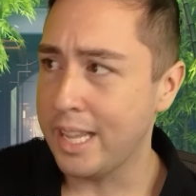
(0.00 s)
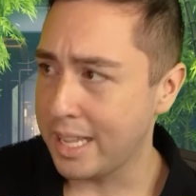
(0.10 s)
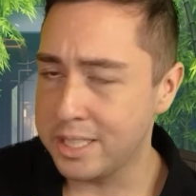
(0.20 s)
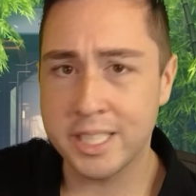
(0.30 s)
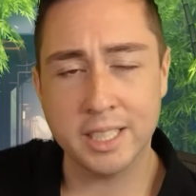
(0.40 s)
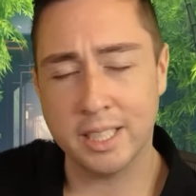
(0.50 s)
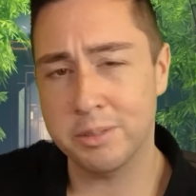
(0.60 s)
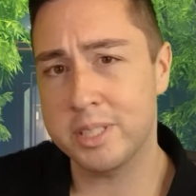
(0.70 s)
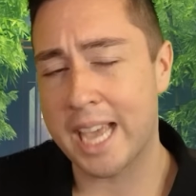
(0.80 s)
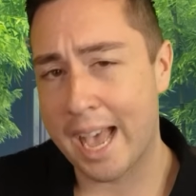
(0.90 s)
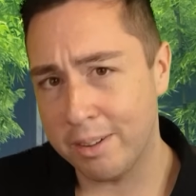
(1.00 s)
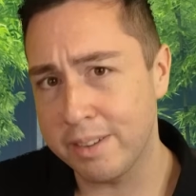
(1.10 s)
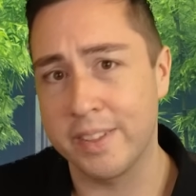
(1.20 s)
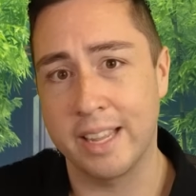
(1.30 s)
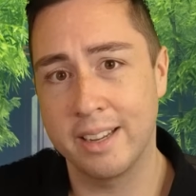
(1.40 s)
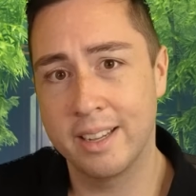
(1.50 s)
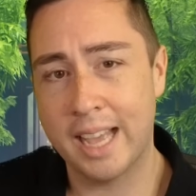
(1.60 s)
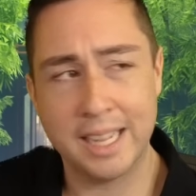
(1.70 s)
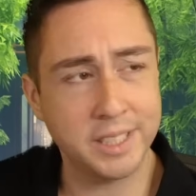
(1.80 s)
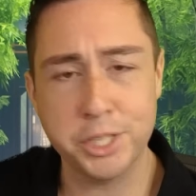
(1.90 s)
is to close out of it
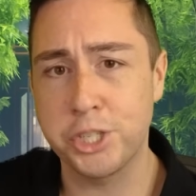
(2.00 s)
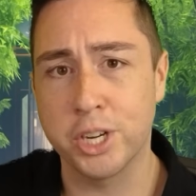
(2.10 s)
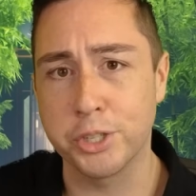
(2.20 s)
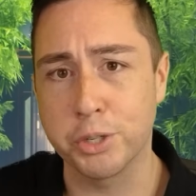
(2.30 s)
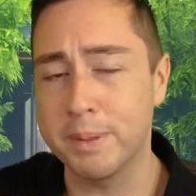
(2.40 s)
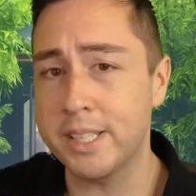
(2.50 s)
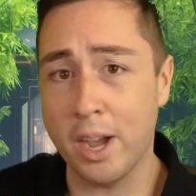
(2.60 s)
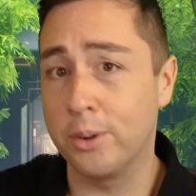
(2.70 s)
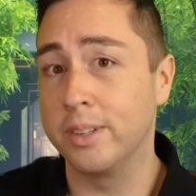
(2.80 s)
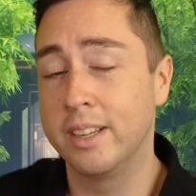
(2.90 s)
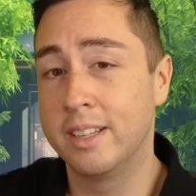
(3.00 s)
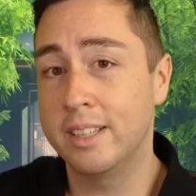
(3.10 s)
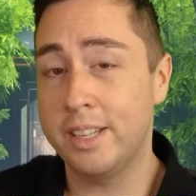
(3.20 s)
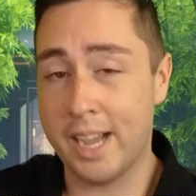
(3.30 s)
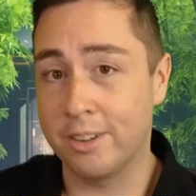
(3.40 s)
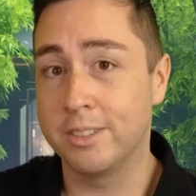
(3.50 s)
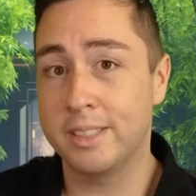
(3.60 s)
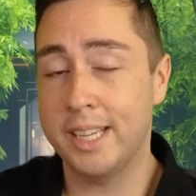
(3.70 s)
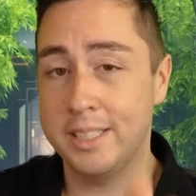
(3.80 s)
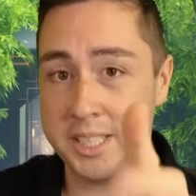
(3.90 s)
at this juncture, but don't. No,
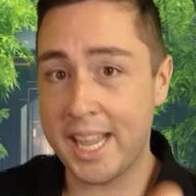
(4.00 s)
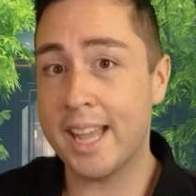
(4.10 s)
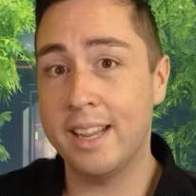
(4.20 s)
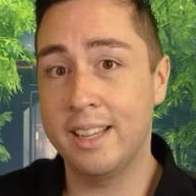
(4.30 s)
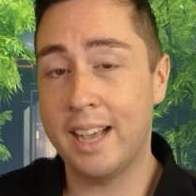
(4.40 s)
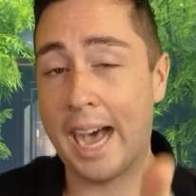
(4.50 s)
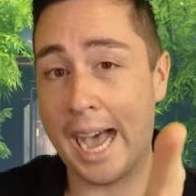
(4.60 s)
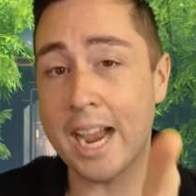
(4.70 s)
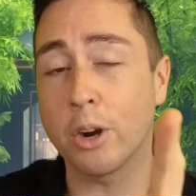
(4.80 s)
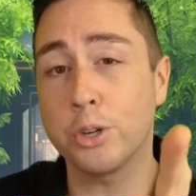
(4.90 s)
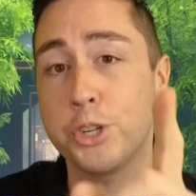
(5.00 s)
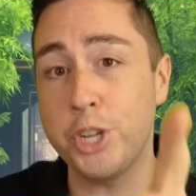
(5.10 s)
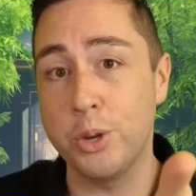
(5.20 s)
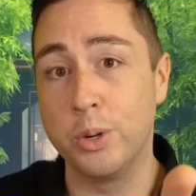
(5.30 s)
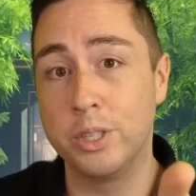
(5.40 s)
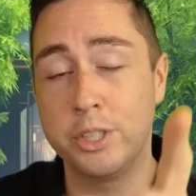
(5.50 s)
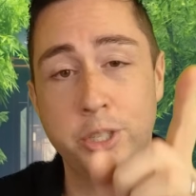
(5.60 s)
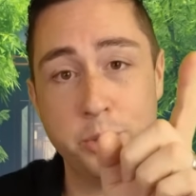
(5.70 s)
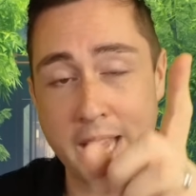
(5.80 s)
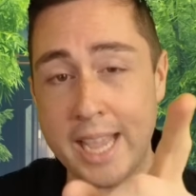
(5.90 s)
instead, I urge you
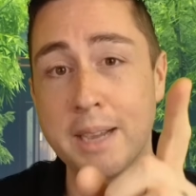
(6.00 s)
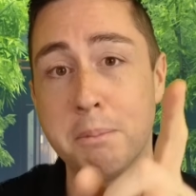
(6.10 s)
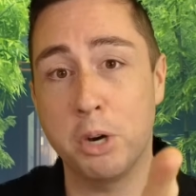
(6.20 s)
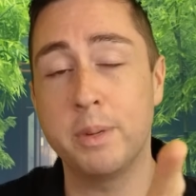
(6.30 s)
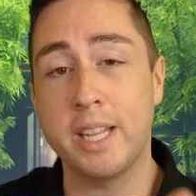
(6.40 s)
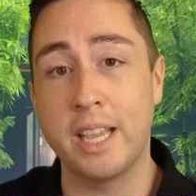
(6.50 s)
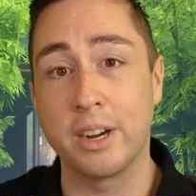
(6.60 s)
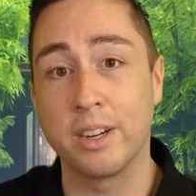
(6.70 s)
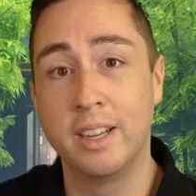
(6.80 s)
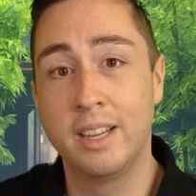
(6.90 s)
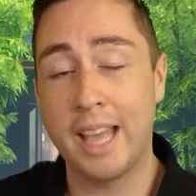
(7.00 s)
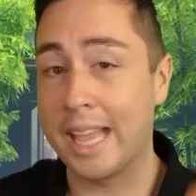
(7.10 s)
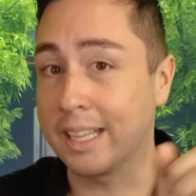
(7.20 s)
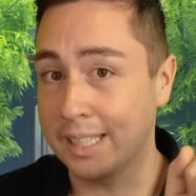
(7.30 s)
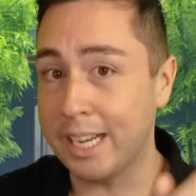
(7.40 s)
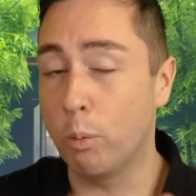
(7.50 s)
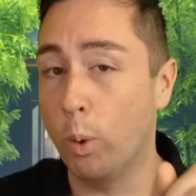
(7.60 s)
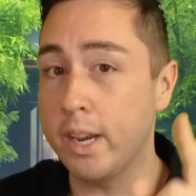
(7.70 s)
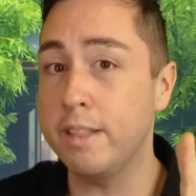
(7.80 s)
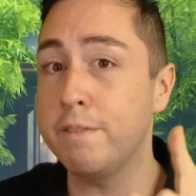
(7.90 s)
to take a moment here and click
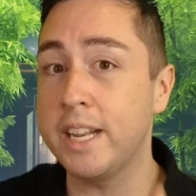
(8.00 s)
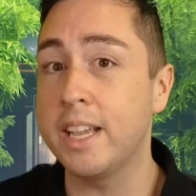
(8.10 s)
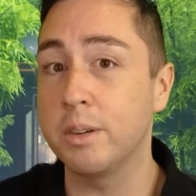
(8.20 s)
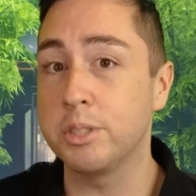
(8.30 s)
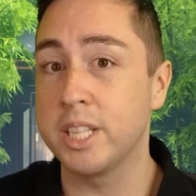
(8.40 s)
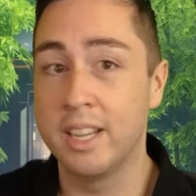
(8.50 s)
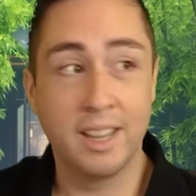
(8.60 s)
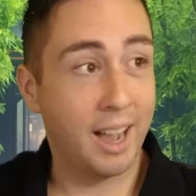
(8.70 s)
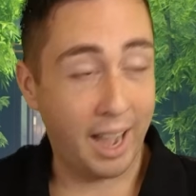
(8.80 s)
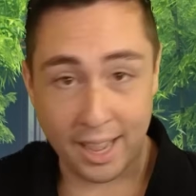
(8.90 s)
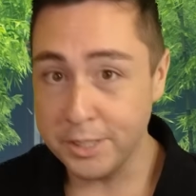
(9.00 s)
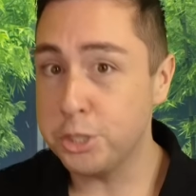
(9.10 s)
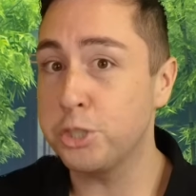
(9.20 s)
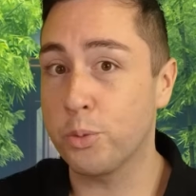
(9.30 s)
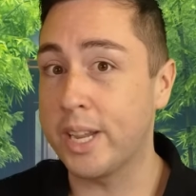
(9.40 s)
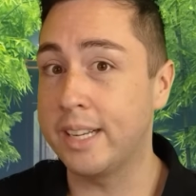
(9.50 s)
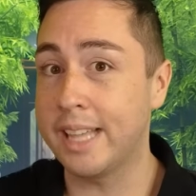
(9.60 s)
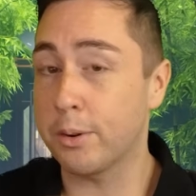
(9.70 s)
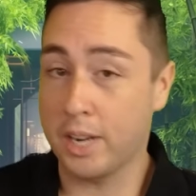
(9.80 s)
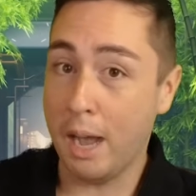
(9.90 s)
one of the videos on screen
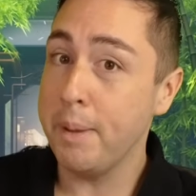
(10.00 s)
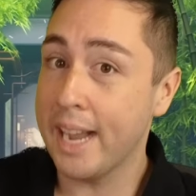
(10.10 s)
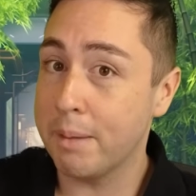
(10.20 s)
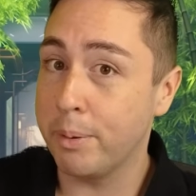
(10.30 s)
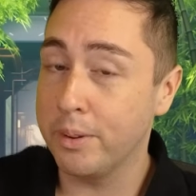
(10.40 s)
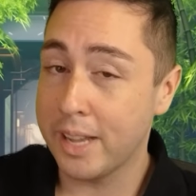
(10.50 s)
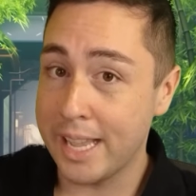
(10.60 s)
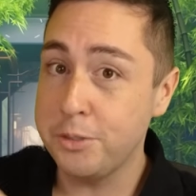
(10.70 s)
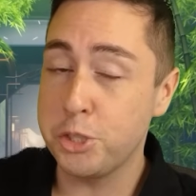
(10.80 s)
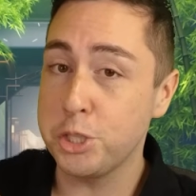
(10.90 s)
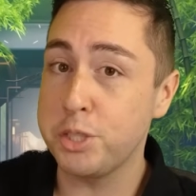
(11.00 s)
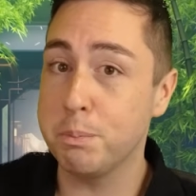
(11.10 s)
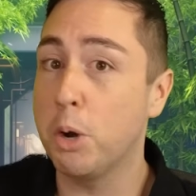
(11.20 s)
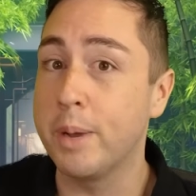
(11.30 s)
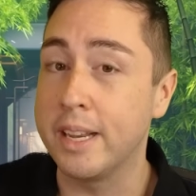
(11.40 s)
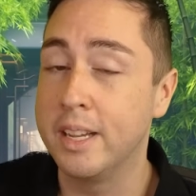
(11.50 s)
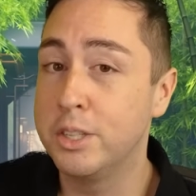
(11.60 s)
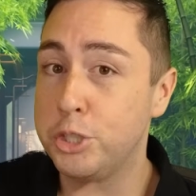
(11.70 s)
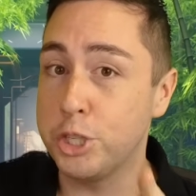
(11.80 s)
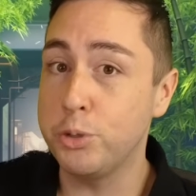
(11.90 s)
that are coming up in just a moment
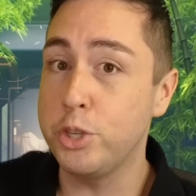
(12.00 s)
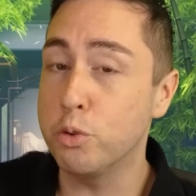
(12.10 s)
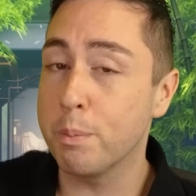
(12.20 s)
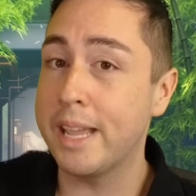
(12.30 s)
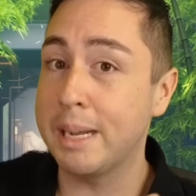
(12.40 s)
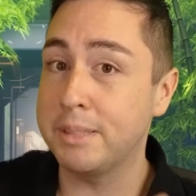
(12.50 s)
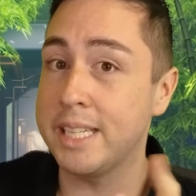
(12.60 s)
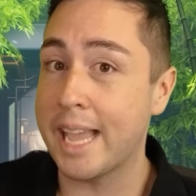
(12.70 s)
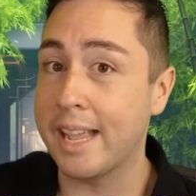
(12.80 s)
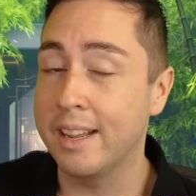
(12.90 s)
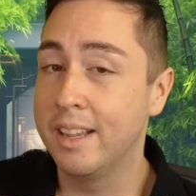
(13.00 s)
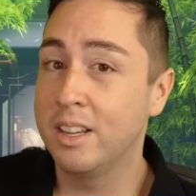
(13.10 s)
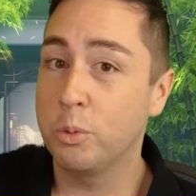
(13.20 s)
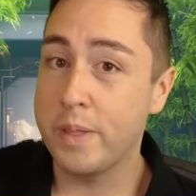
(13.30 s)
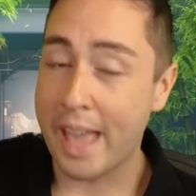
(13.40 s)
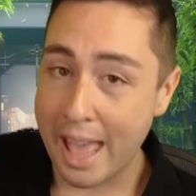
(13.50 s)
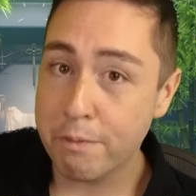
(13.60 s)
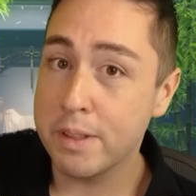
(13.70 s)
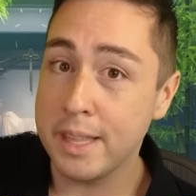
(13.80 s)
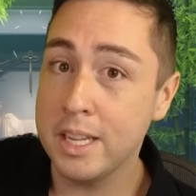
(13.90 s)
so you remain up to date with
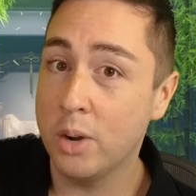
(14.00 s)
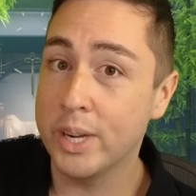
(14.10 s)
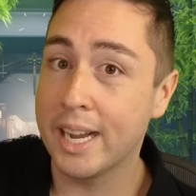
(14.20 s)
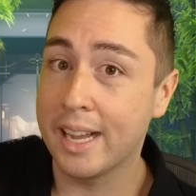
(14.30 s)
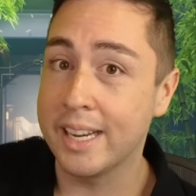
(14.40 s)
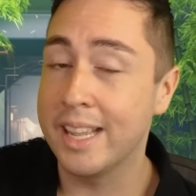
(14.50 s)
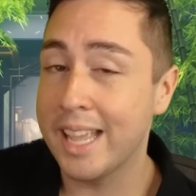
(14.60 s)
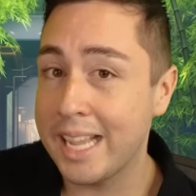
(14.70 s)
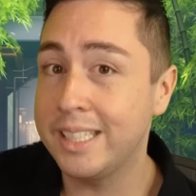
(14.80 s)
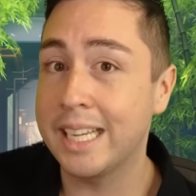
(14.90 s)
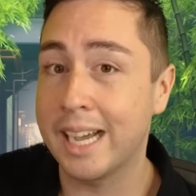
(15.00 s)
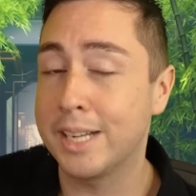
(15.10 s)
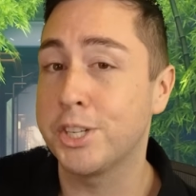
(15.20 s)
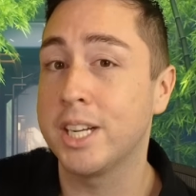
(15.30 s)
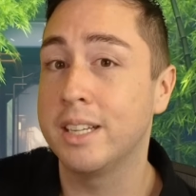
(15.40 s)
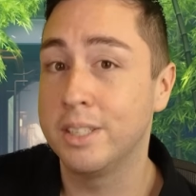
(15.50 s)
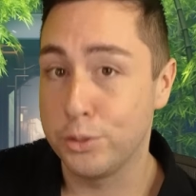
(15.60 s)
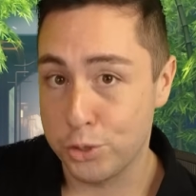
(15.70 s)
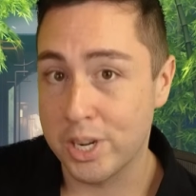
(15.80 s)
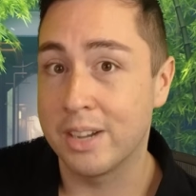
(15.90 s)
everything going on in the gacha
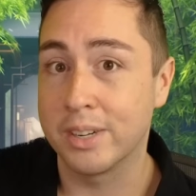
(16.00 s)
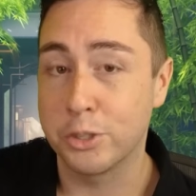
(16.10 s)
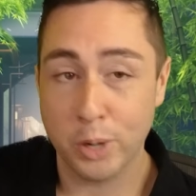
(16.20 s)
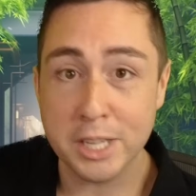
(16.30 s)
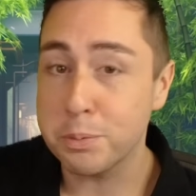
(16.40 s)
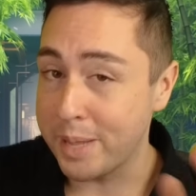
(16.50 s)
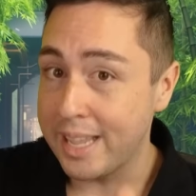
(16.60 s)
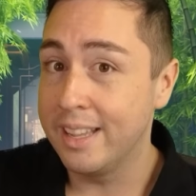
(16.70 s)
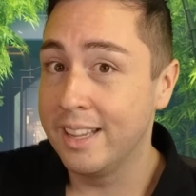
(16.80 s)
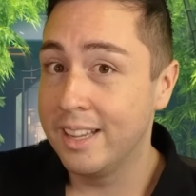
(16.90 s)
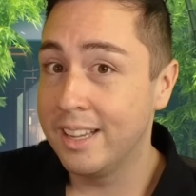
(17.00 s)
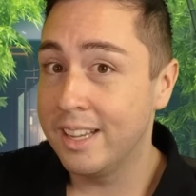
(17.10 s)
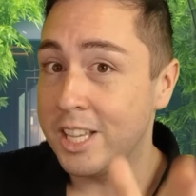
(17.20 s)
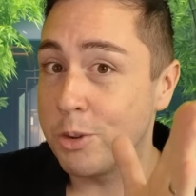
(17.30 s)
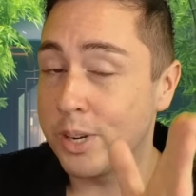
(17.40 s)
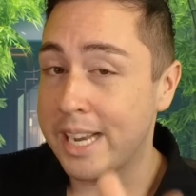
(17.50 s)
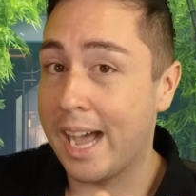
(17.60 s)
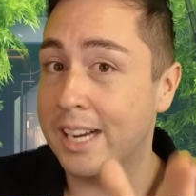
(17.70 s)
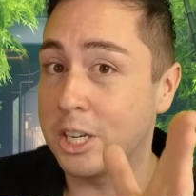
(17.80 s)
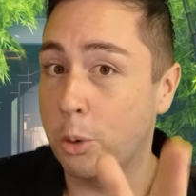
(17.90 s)
genre. Trust me, you're
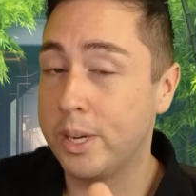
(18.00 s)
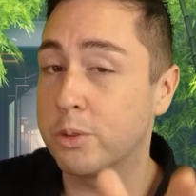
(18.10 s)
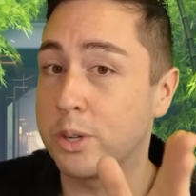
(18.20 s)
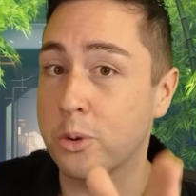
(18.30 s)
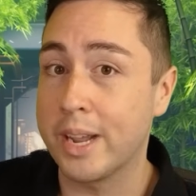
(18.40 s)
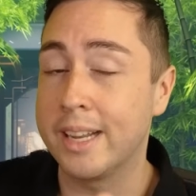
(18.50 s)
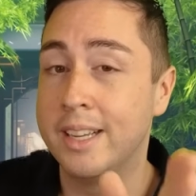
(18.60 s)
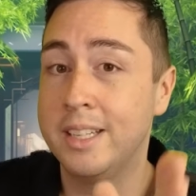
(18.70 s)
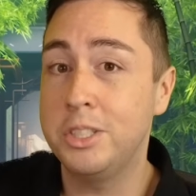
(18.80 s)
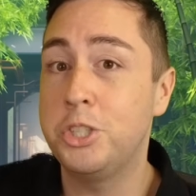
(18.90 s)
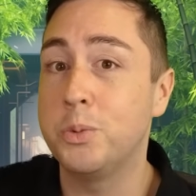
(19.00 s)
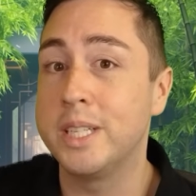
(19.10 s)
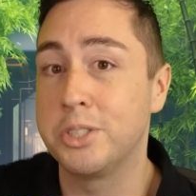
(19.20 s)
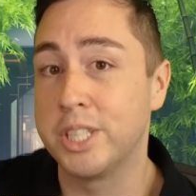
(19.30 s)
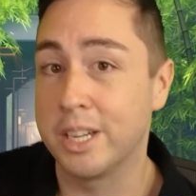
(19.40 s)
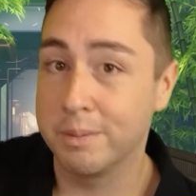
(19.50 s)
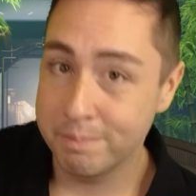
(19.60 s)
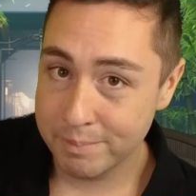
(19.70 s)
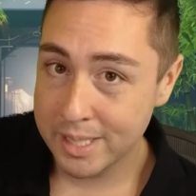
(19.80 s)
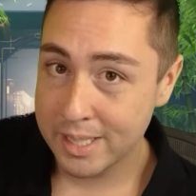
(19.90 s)
not going to regret doing so.
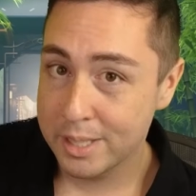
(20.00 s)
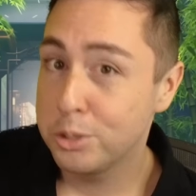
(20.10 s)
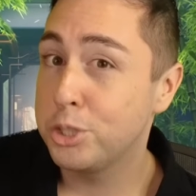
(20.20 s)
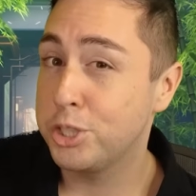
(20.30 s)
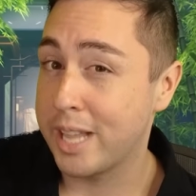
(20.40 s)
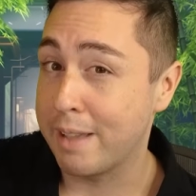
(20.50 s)
Stay